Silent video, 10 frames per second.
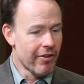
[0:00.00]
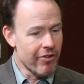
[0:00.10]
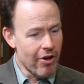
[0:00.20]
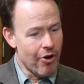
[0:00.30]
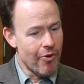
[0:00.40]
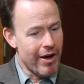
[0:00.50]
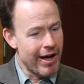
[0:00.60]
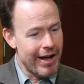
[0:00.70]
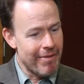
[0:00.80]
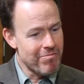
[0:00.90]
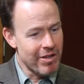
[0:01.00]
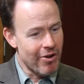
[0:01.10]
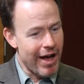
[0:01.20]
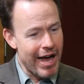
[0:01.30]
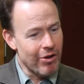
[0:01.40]
So
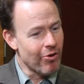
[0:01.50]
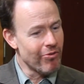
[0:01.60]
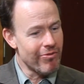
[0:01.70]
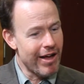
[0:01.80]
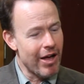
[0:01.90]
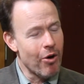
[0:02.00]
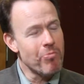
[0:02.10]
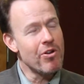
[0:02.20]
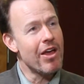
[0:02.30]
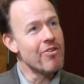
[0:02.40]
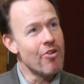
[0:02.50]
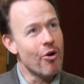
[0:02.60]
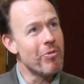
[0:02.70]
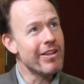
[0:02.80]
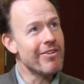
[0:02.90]
I hope
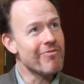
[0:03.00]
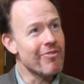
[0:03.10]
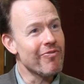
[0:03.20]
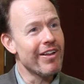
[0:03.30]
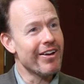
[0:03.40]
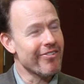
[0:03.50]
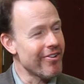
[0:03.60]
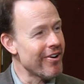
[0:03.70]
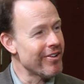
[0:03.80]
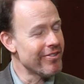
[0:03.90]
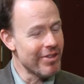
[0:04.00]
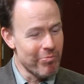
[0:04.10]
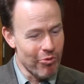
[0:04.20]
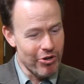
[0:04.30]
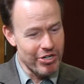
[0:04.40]
nobody reflects on the
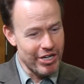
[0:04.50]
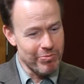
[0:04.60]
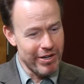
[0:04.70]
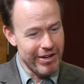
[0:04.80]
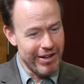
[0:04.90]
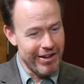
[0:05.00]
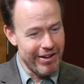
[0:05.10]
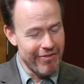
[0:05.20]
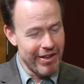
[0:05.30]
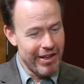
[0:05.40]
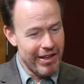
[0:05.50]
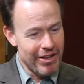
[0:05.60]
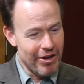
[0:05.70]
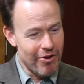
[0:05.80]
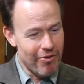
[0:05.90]
poor judgment of
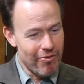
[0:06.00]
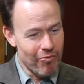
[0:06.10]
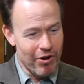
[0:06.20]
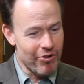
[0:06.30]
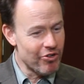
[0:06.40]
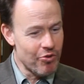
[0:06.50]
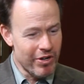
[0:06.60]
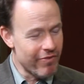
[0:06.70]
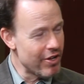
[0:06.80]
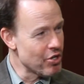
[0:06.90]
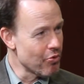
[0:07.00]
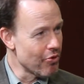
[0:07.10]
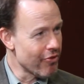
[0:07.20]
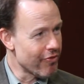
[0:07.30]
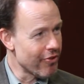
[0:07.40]
one or two
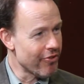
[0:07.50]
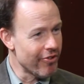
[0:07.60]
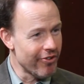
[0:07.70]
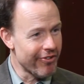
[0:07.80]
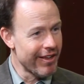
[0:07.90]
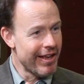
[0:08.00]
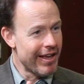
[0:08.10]
individuals versus